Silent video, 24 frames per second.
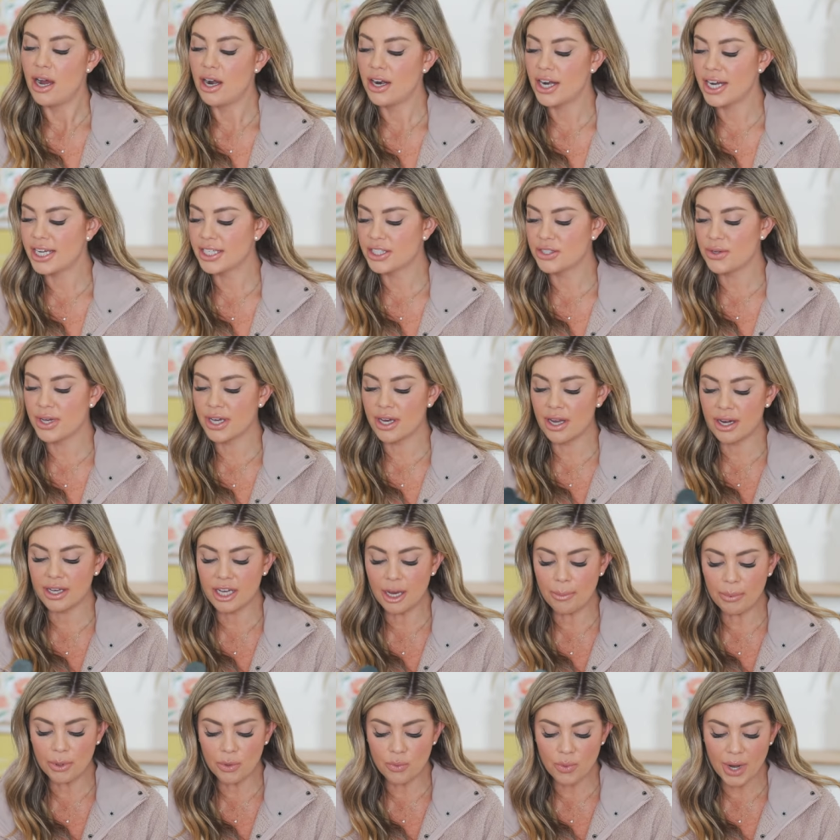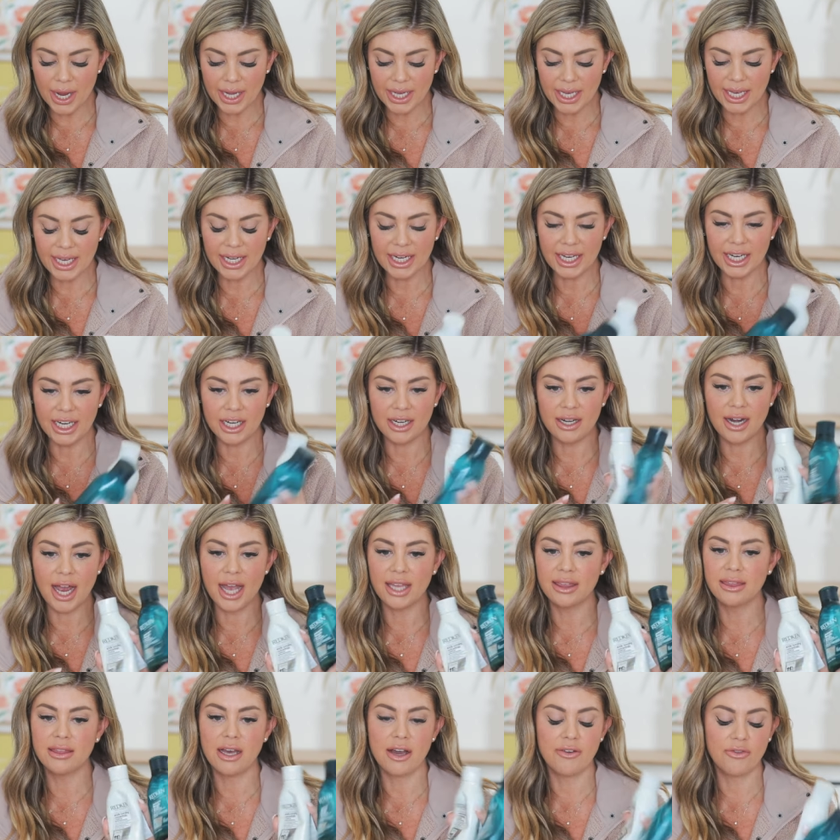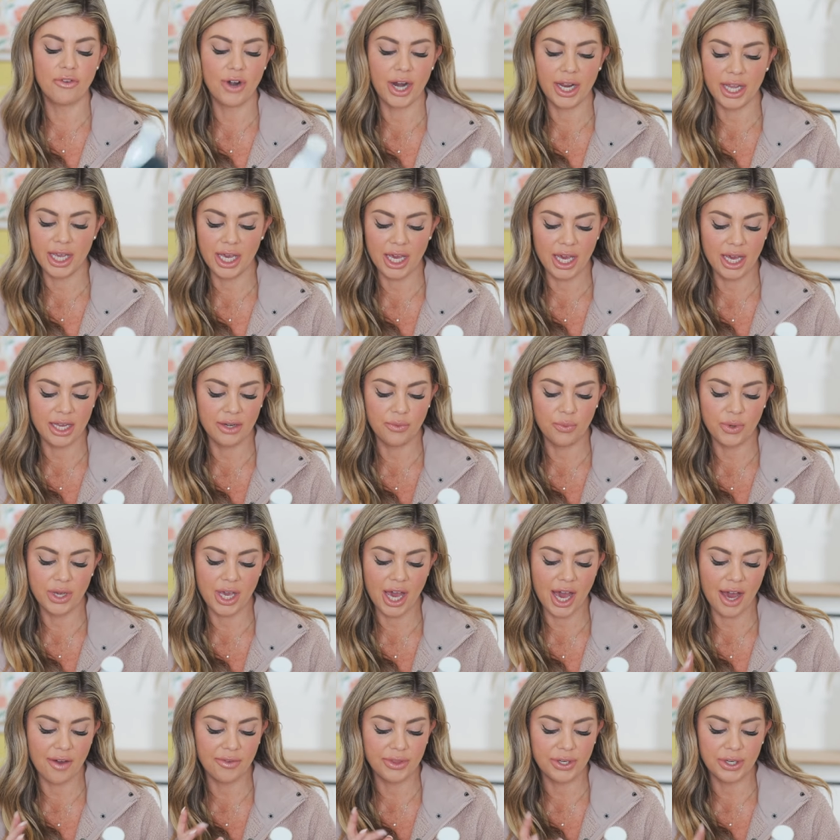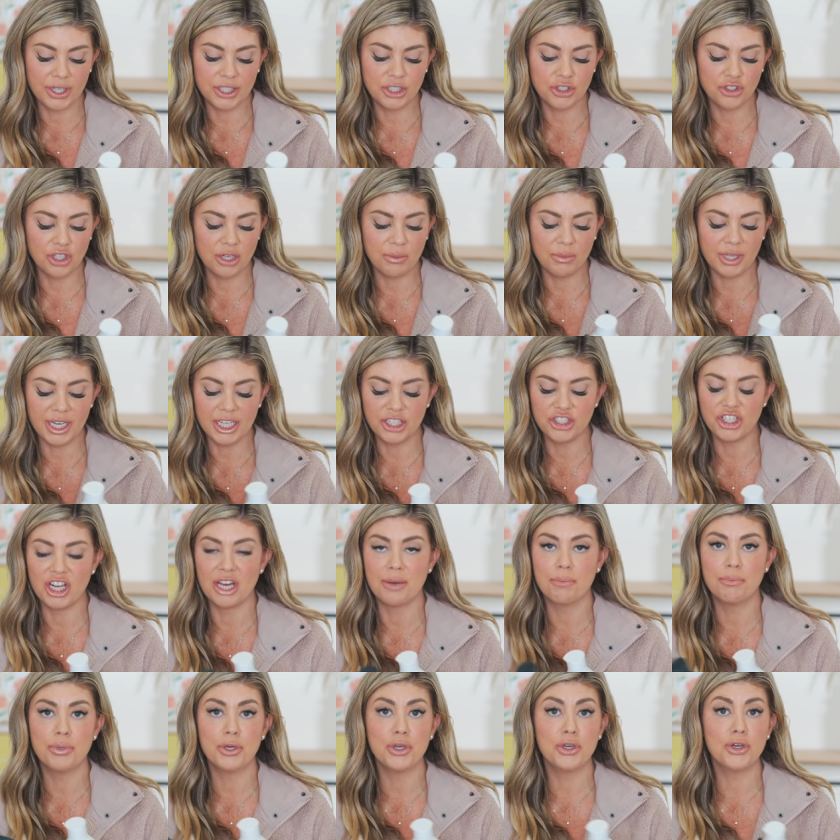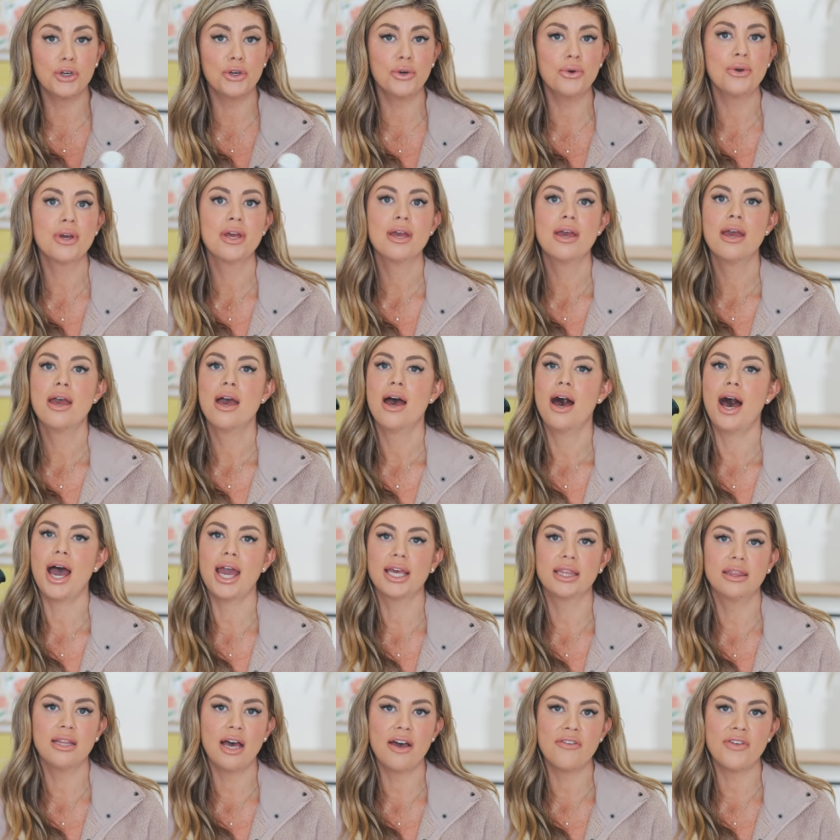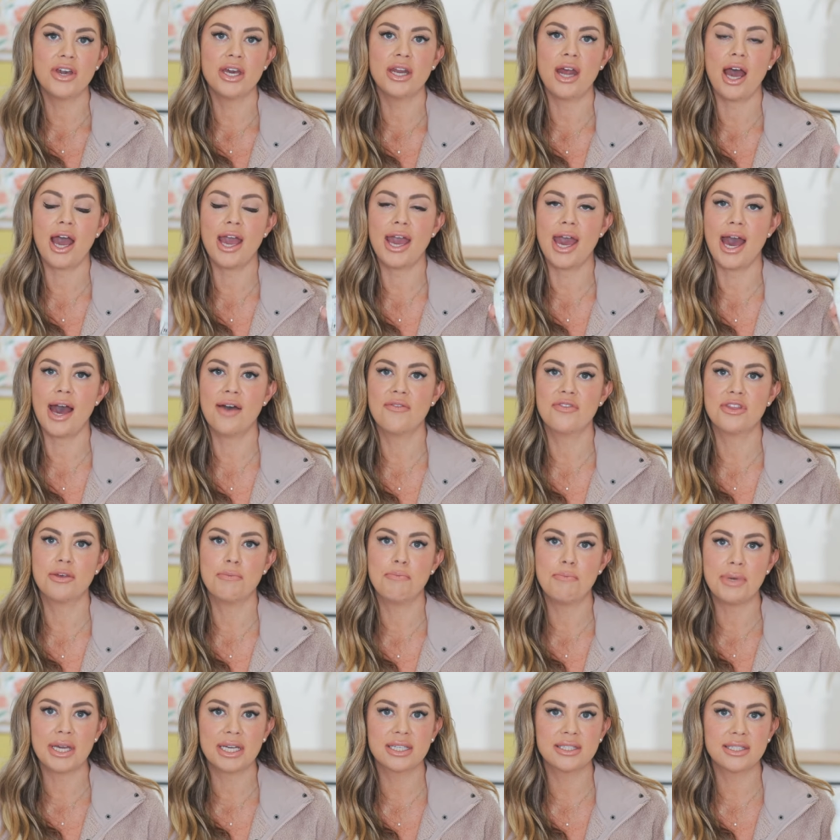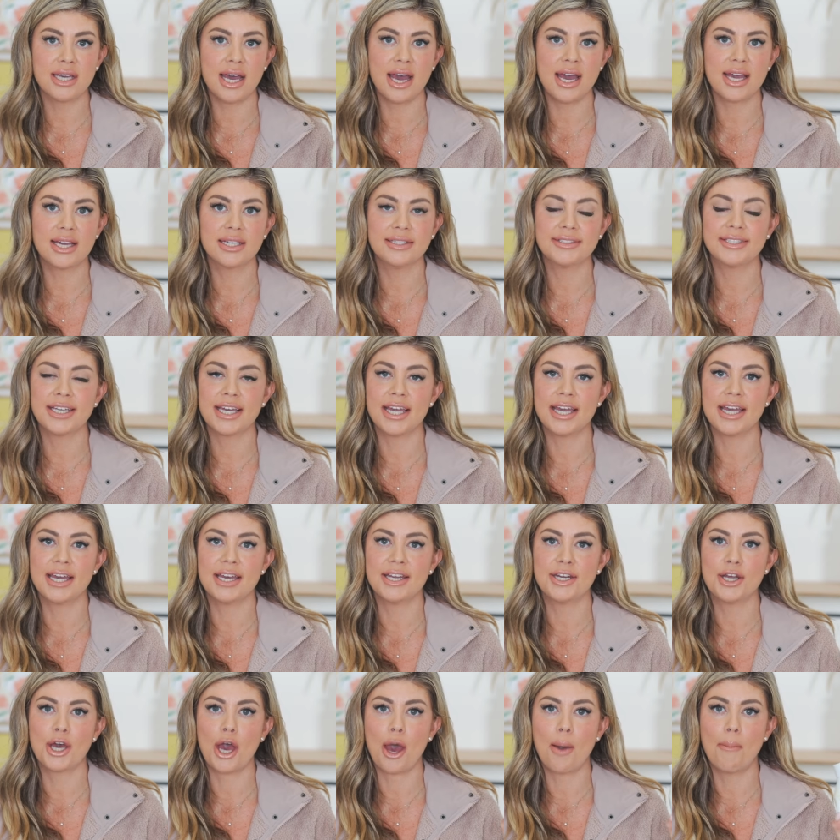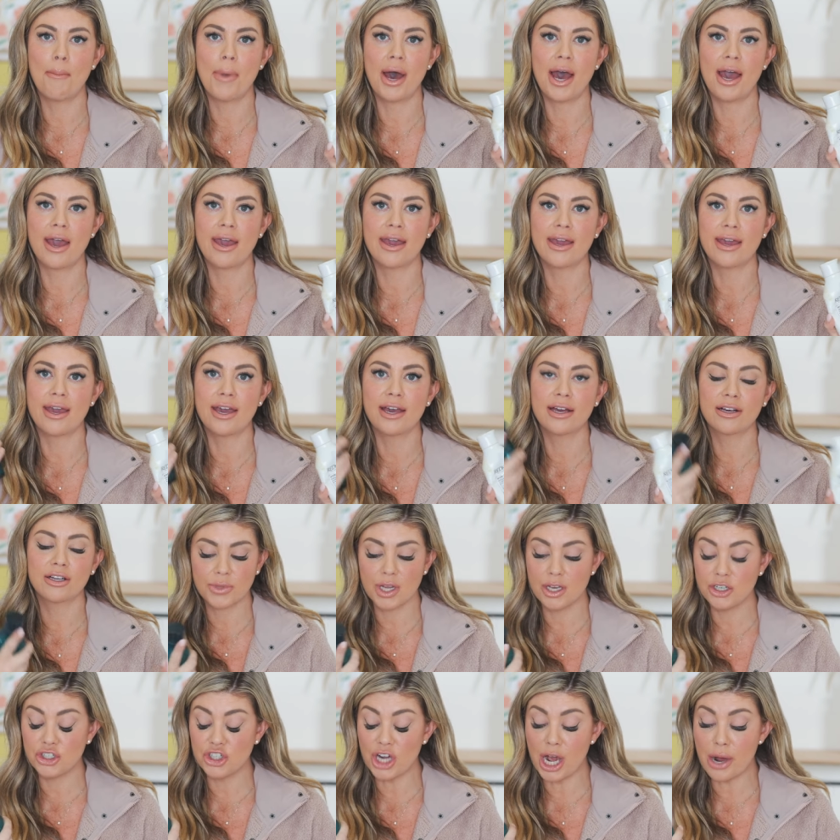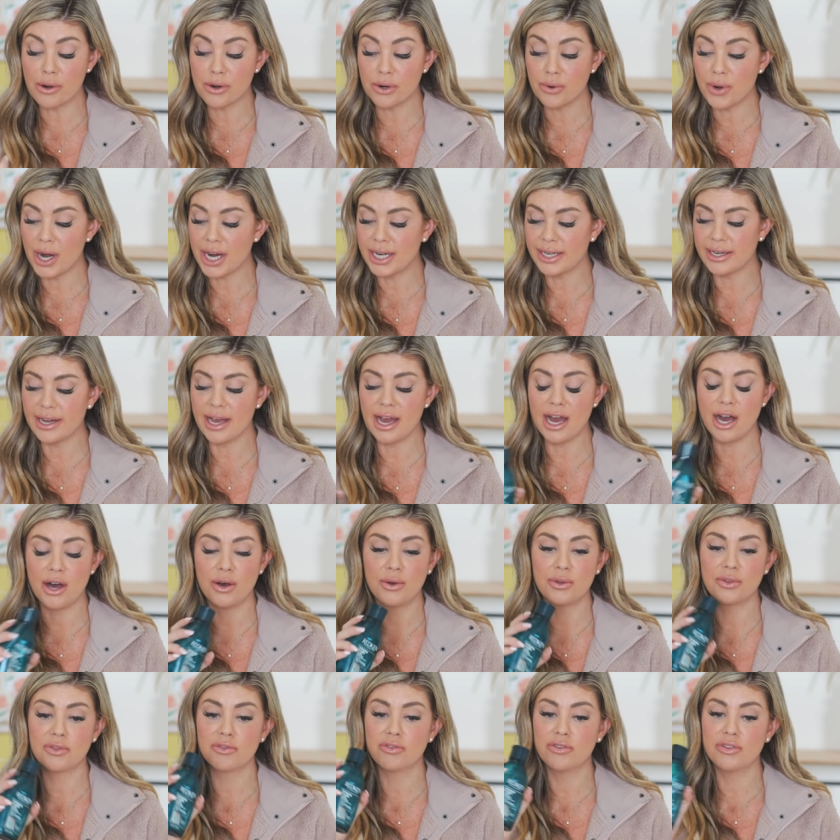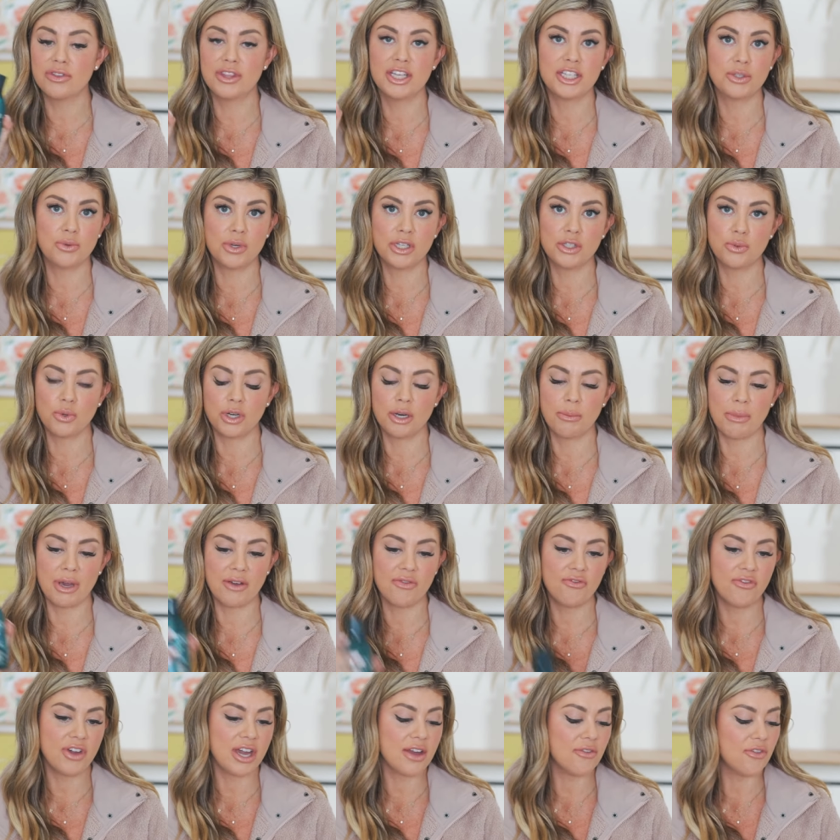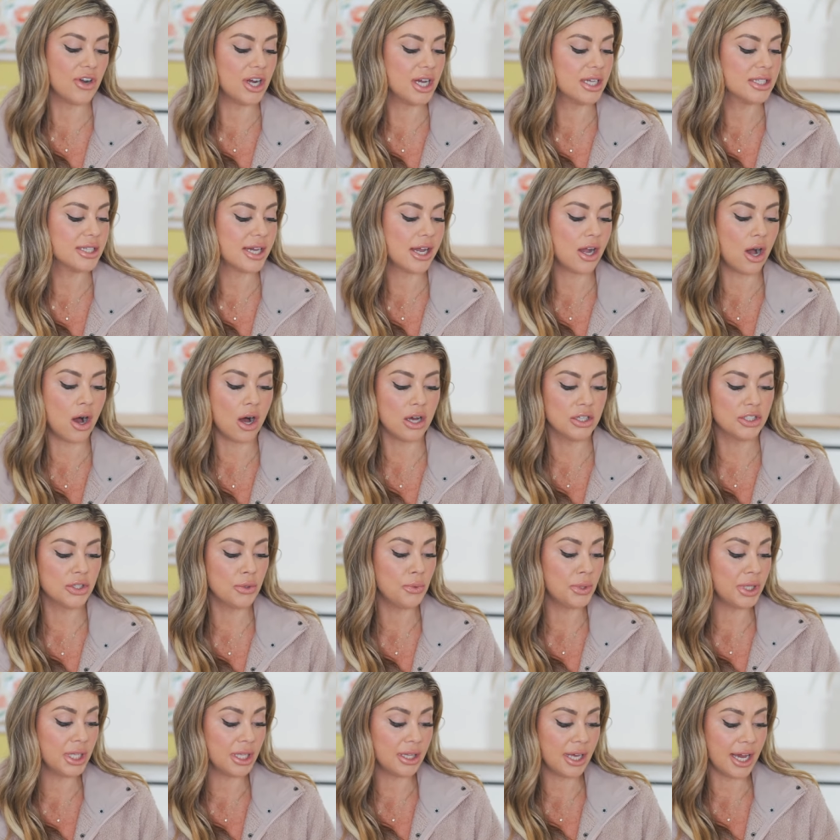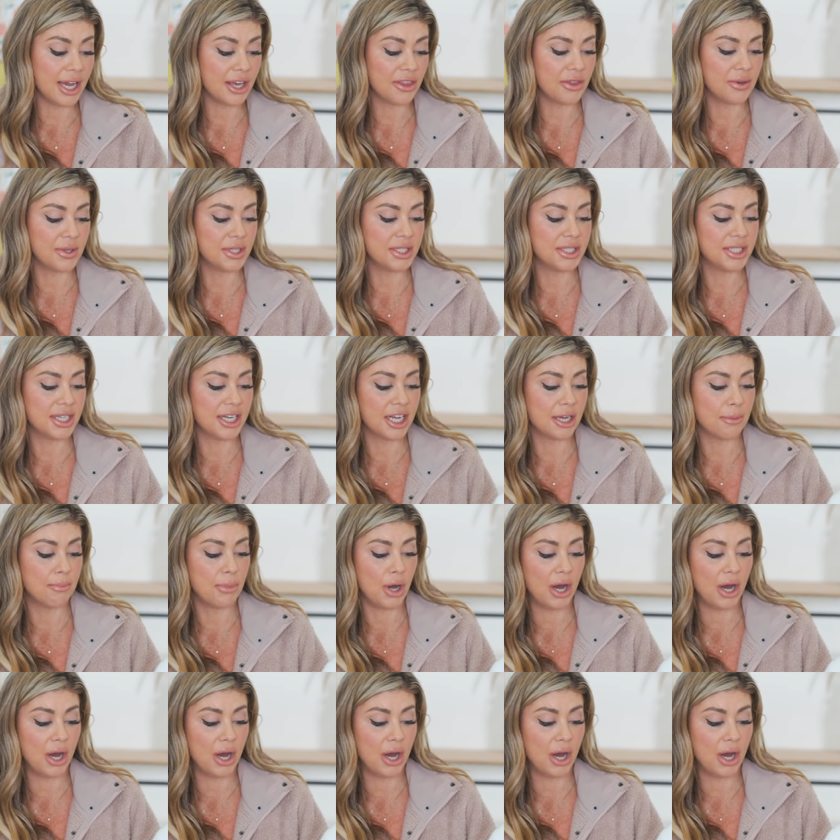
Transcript: All right, so I got a couple Redken here. I love Redken. We have their Extreme Length Shampoo. I love it. I have the big size in my shower right now. This one's one of my favorites. I also really like their Acidic